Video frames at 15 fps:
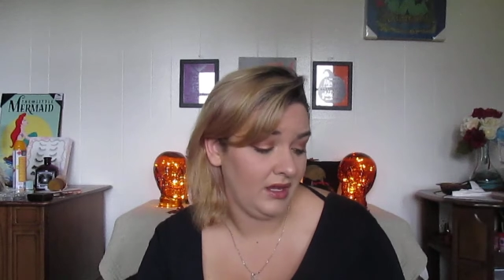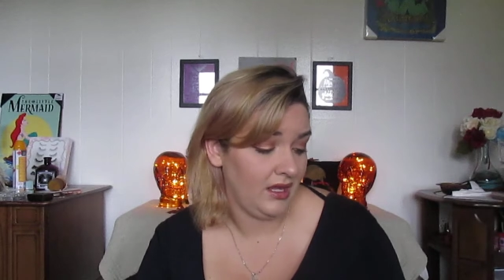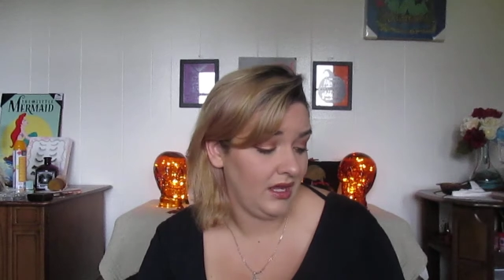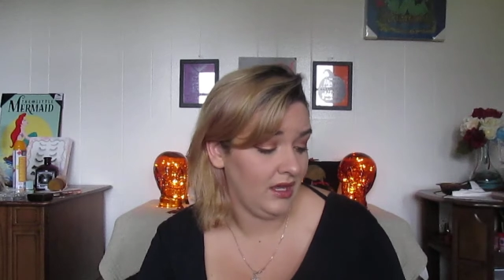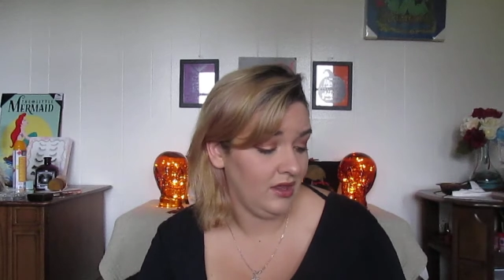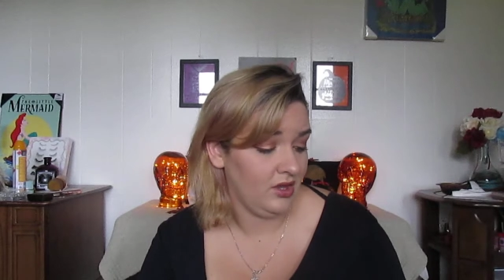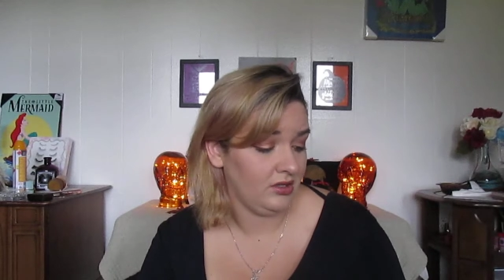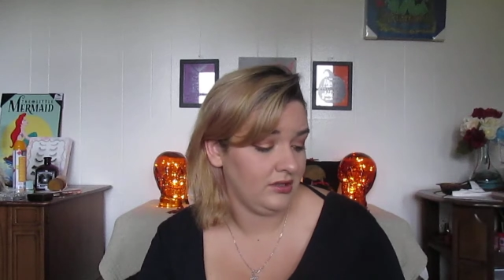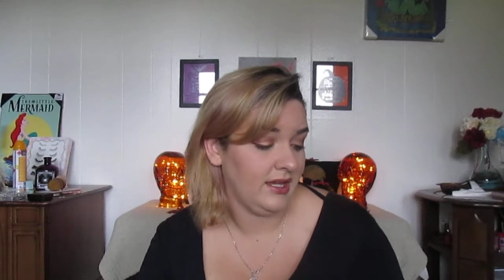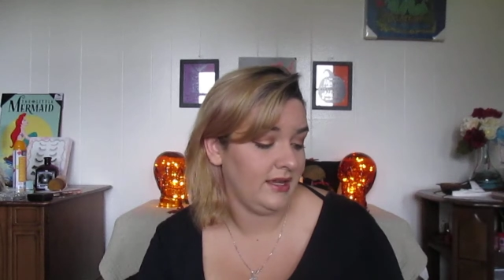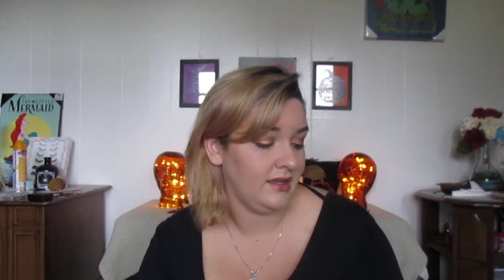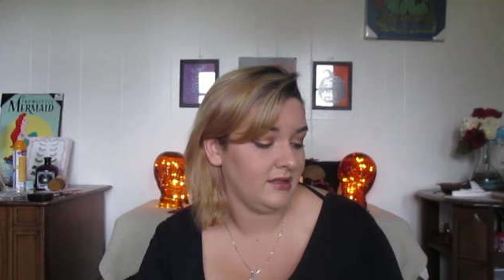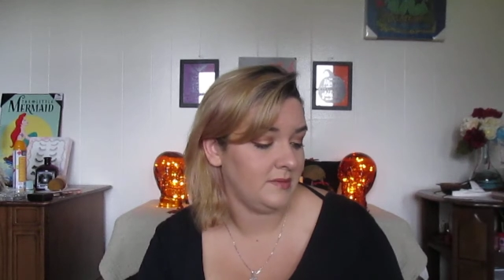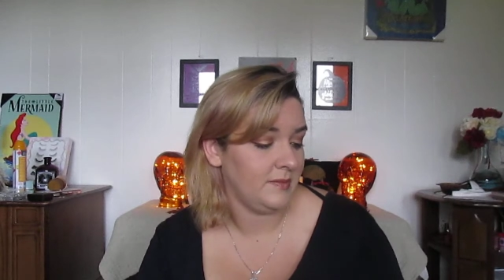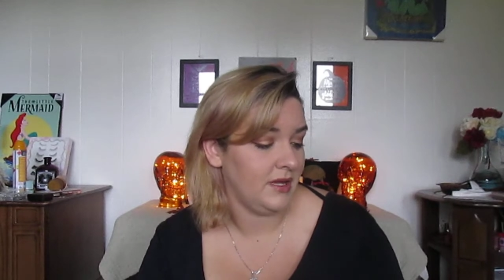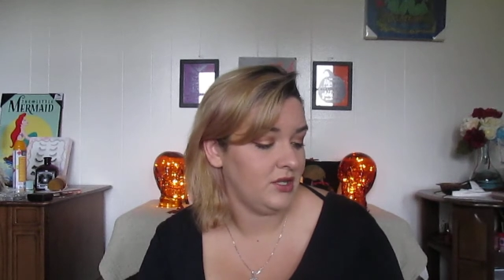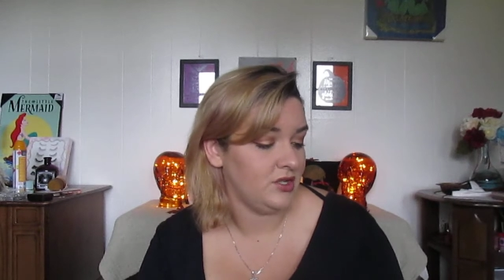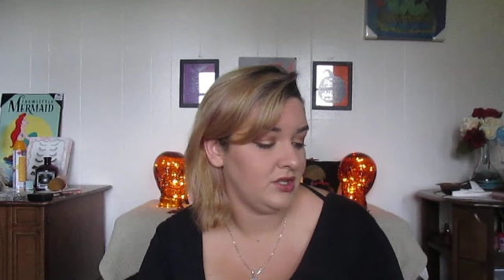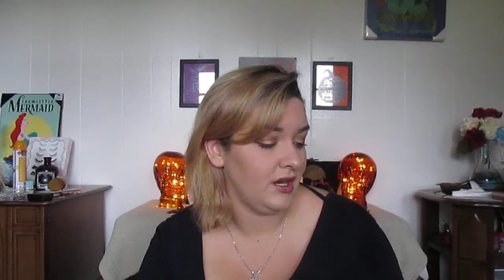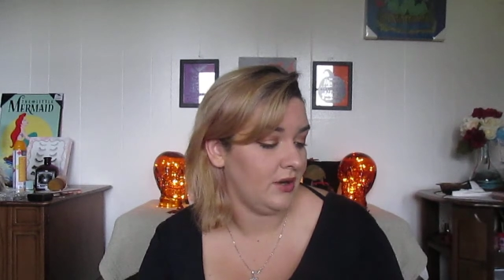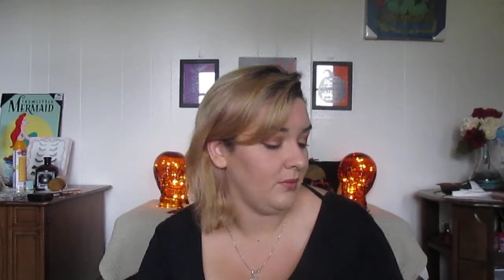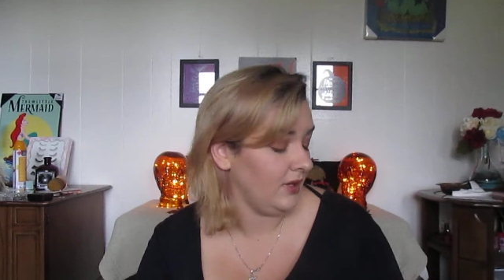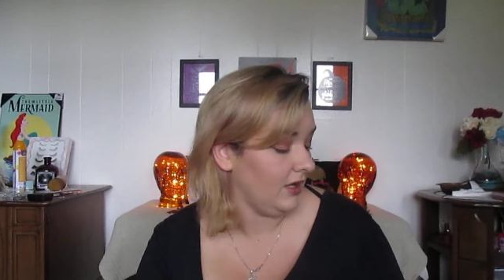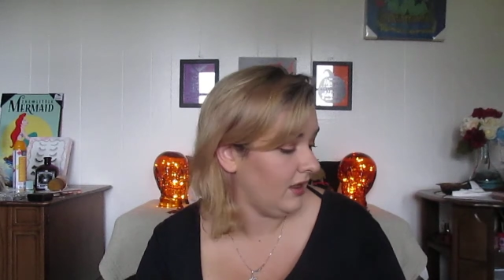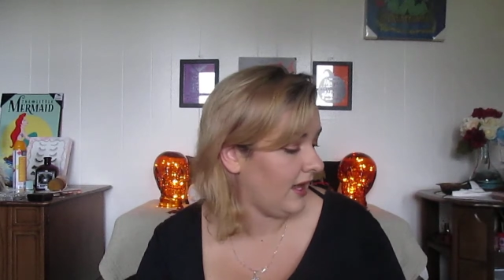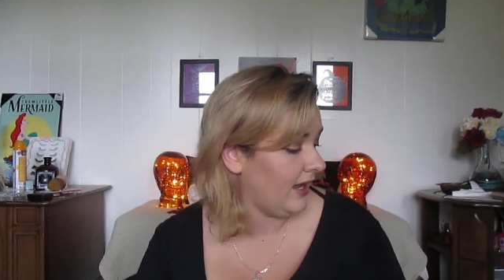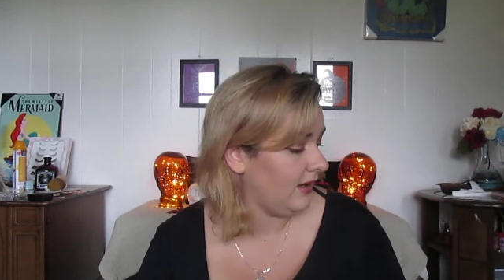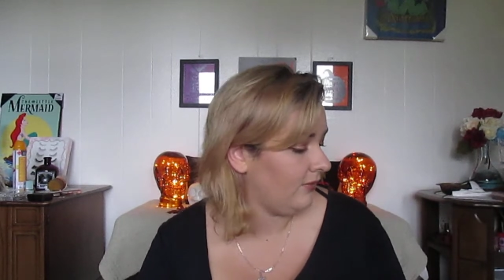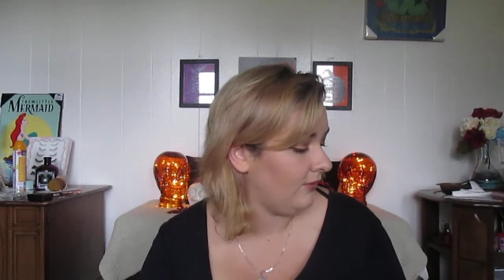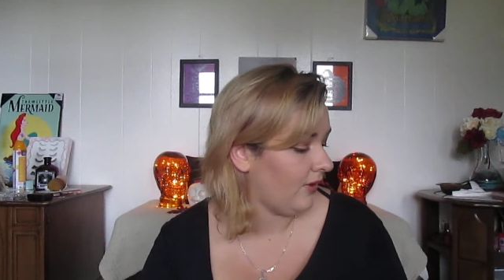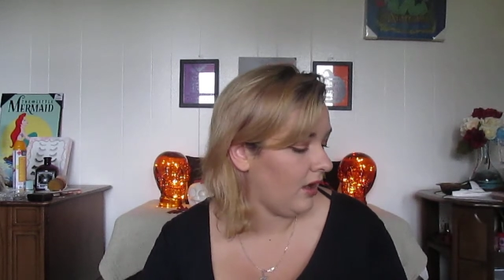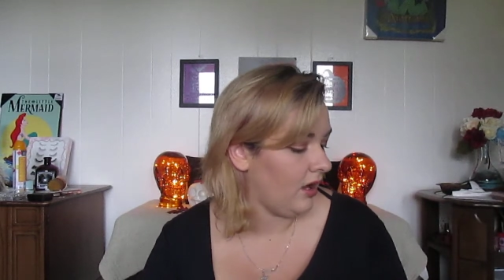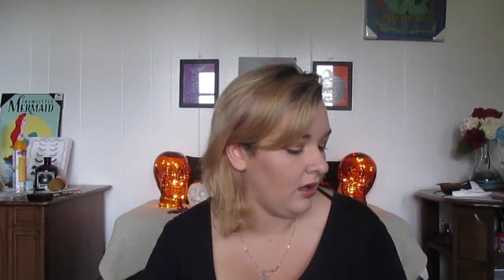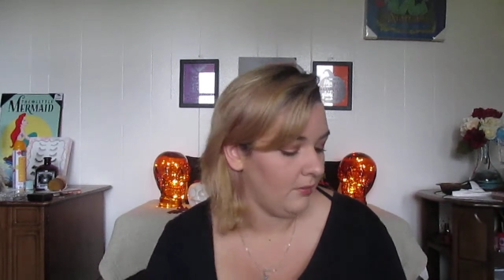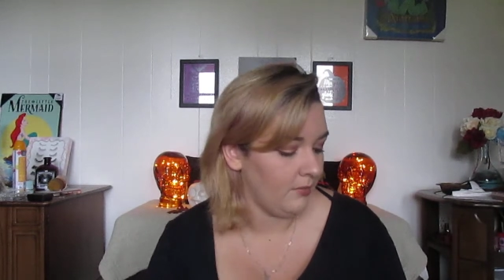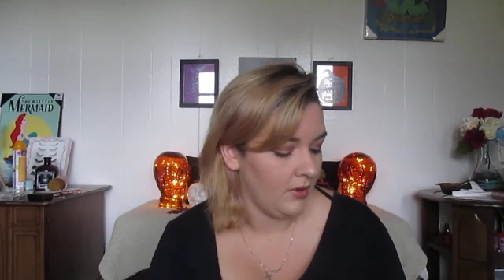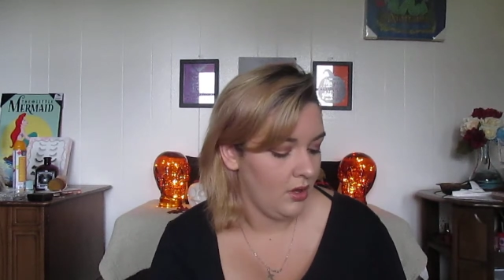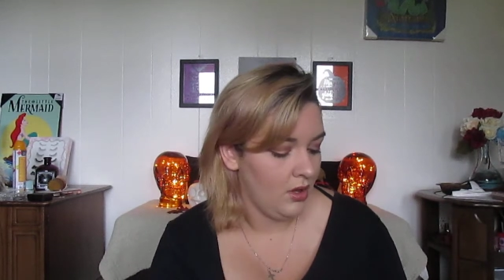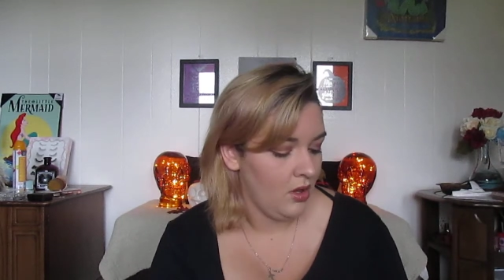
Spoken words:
it looked like a sponge that I really like from